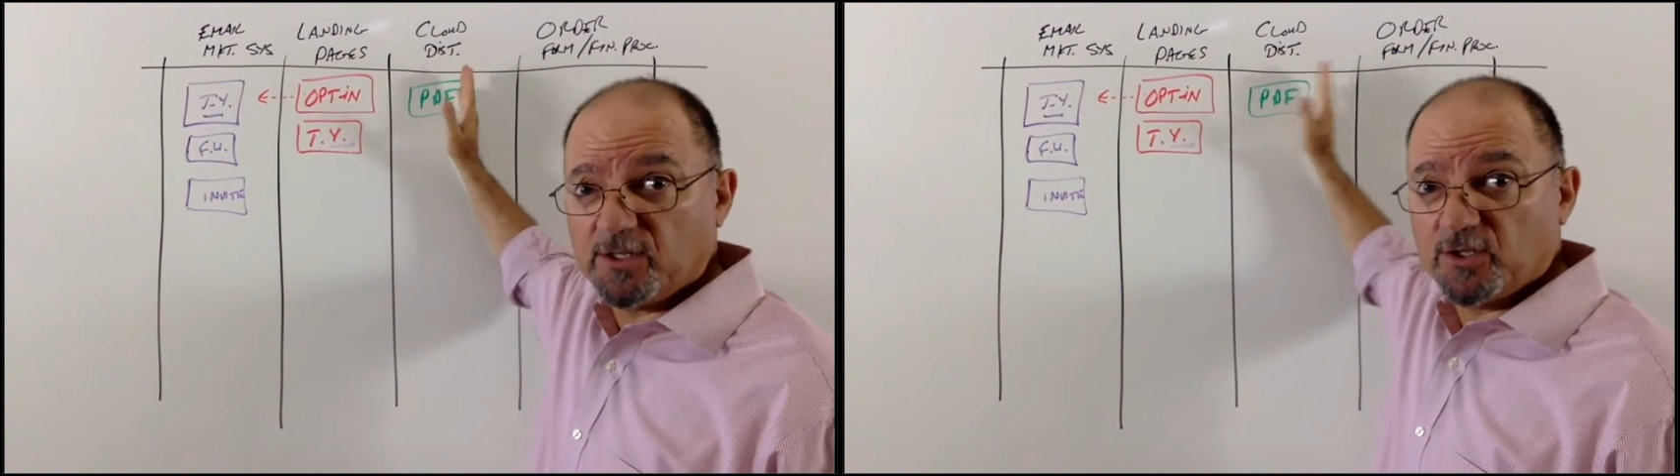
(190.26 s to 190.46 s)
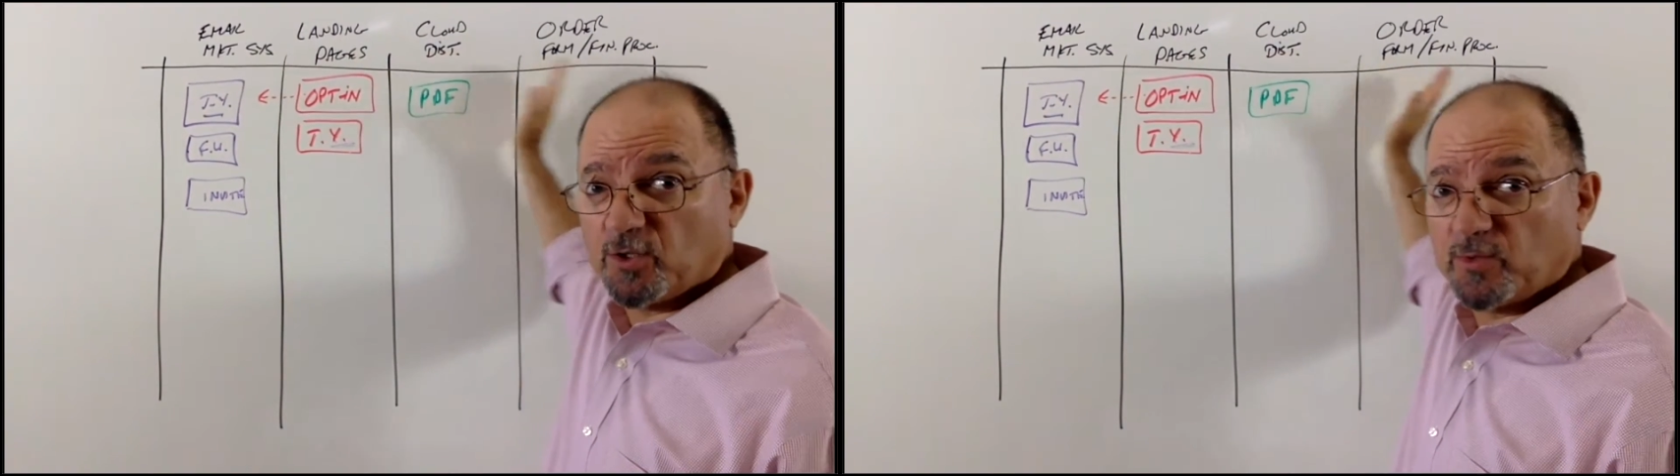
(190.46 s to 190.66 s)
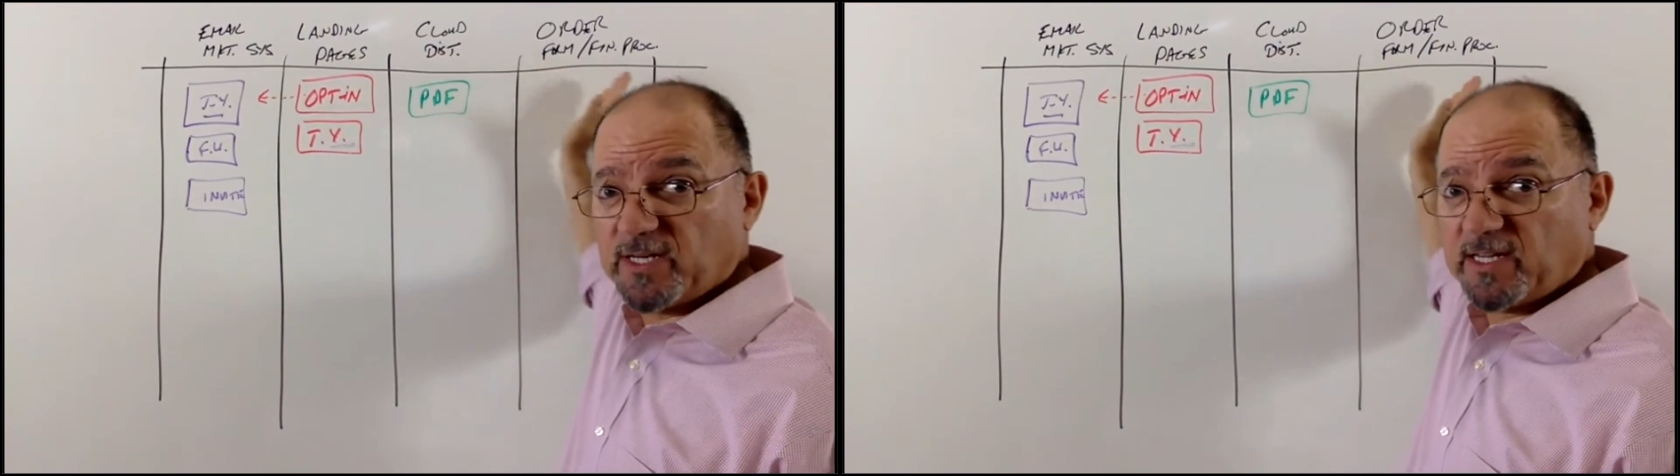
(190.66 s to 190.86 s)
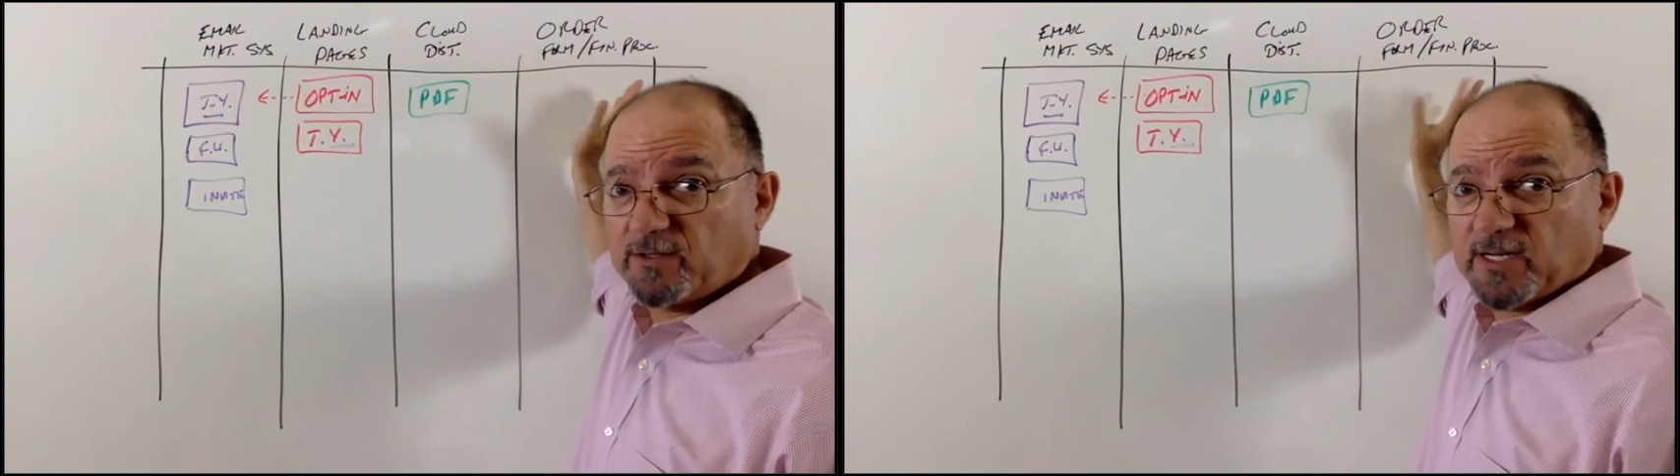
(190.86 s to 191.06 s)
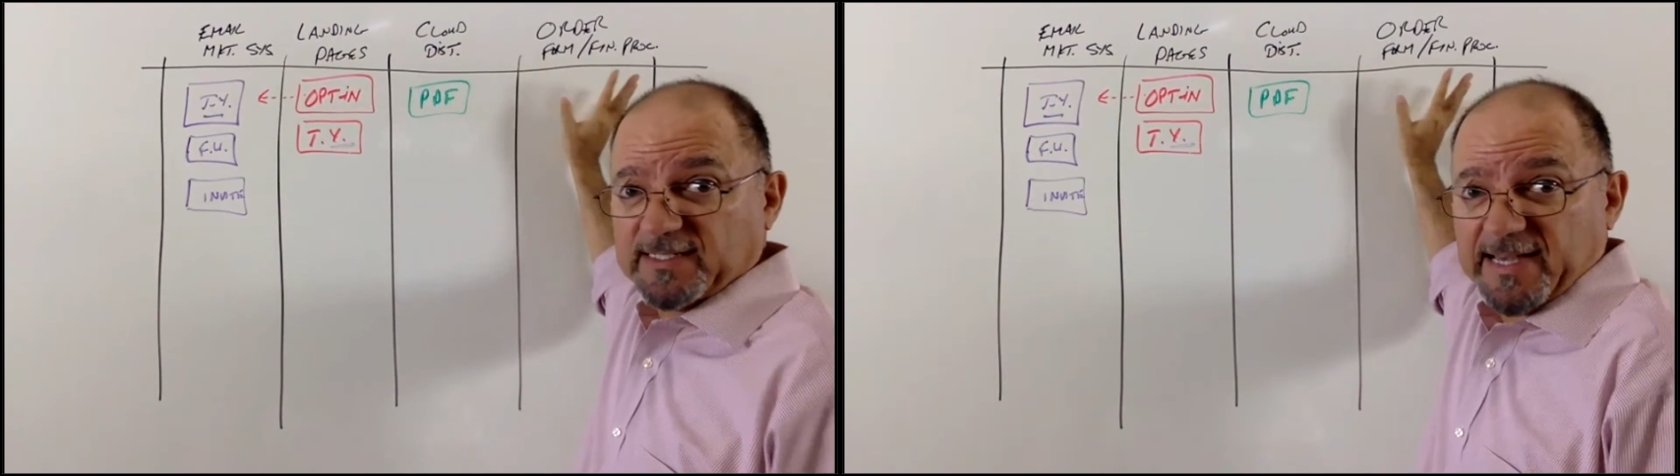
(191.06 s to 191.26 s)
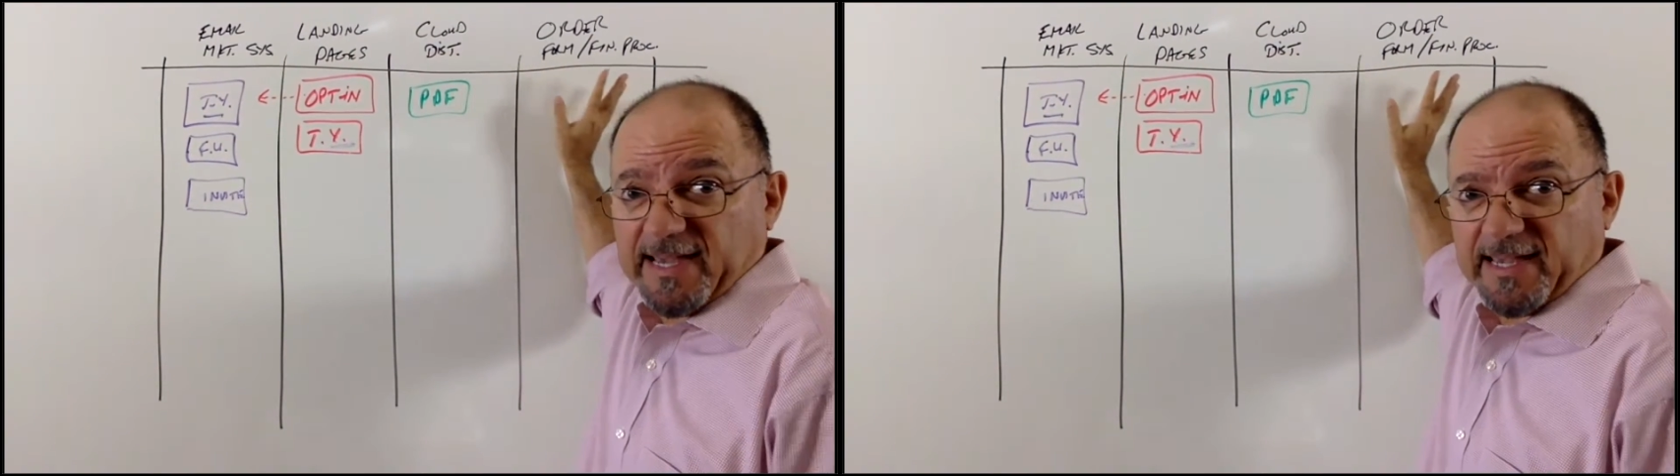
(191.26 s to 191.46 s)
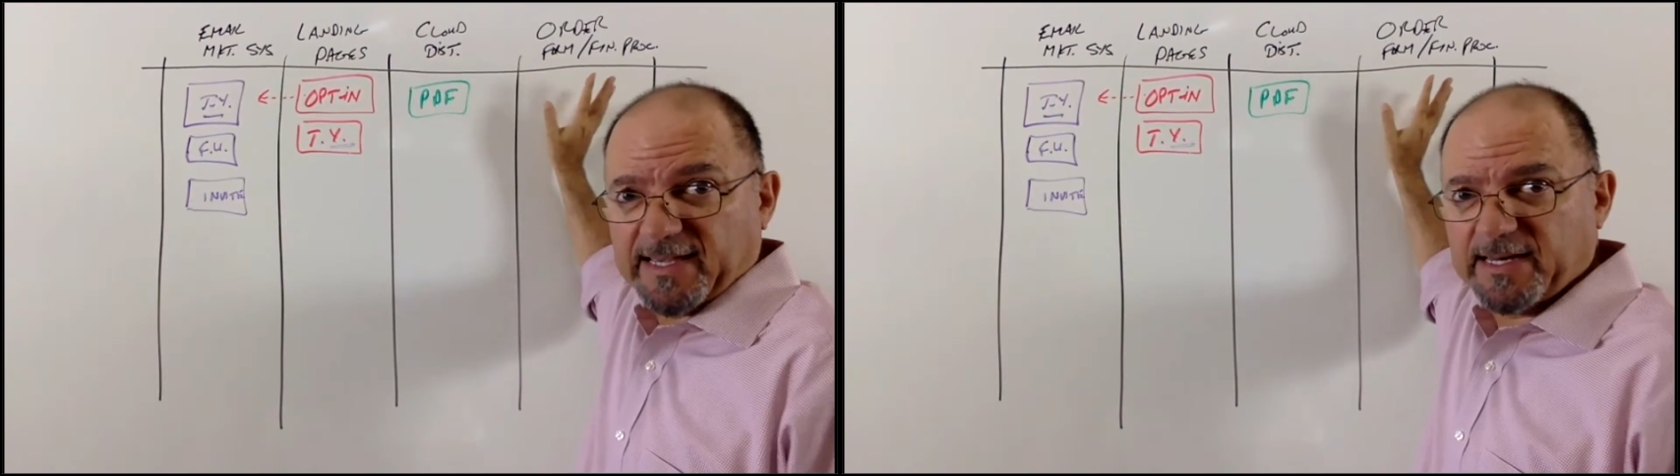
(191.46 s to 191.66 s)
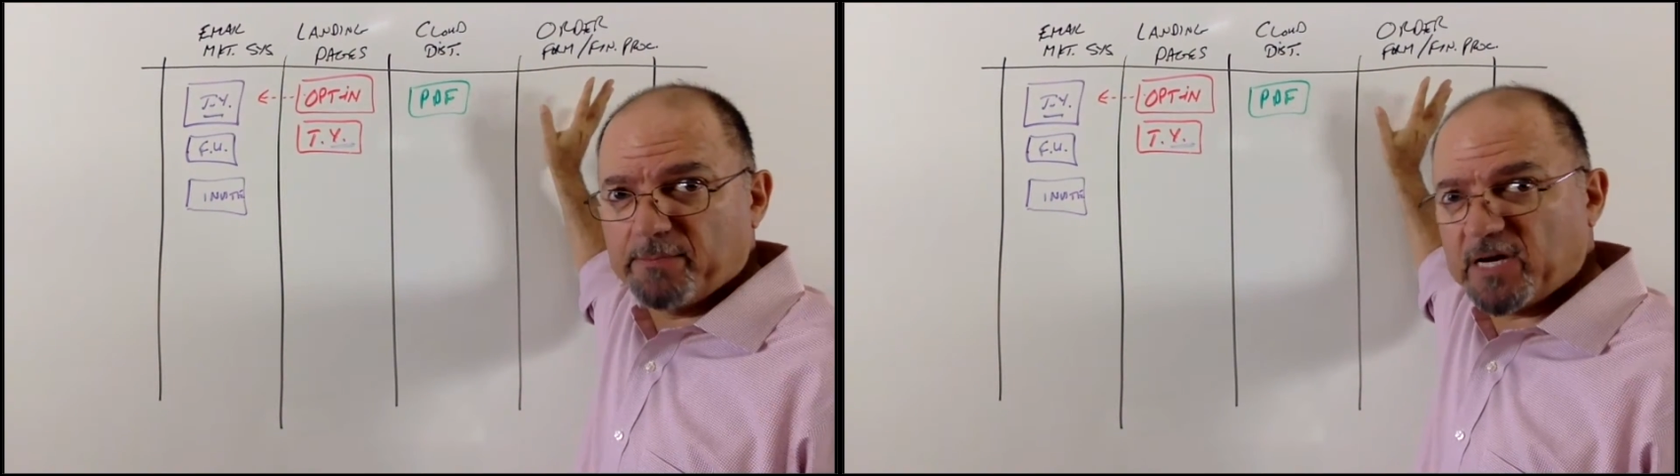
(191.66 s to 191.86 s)
You're not taking
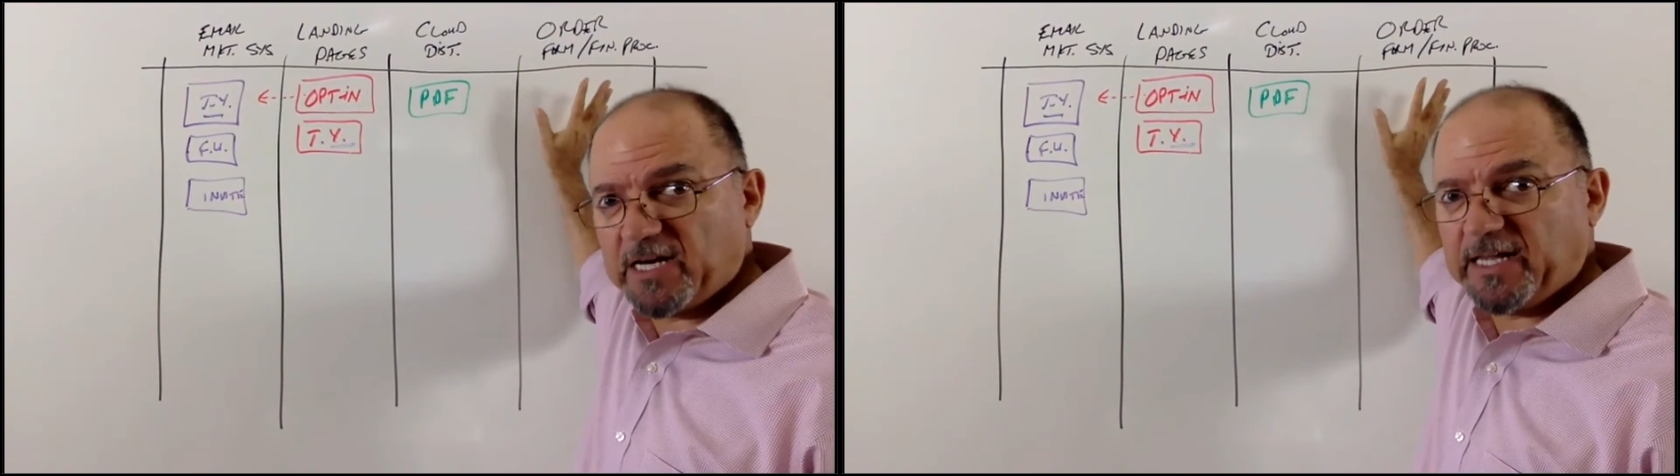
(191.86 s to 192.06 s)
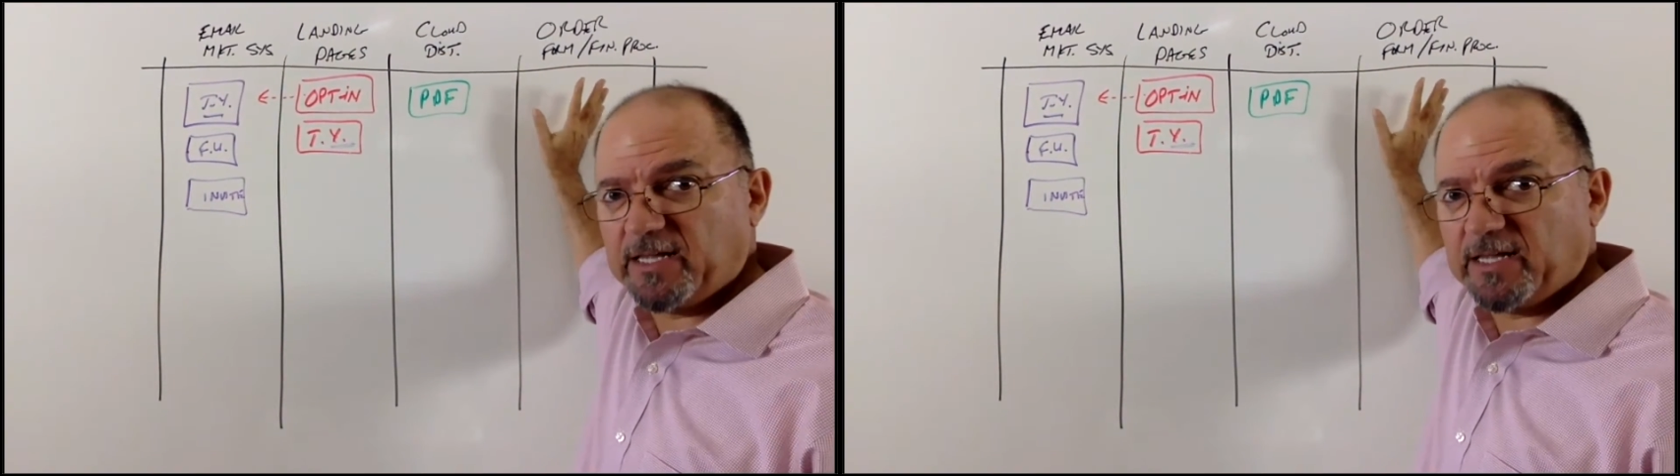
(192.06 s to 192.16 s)
any money,